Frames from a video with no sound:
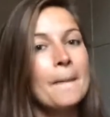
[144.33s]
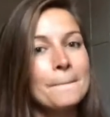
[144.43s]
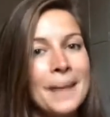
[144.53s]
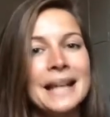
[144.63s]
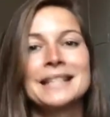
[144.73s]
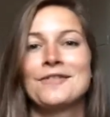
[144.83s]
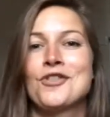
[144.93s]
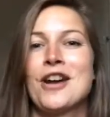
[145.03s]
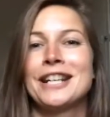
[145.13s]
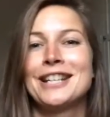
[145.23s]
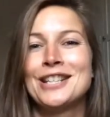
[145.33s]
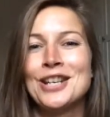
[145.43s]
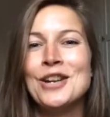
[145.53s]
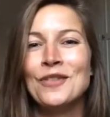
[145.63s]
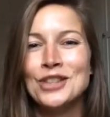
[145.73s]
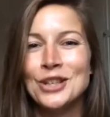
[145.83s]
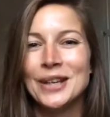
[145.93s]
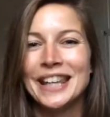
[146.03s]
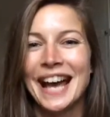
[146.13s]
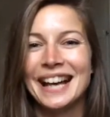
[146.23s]
massive credit to you for
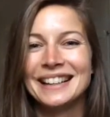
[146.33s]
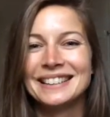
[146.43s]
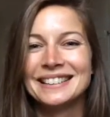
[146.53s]
doing that.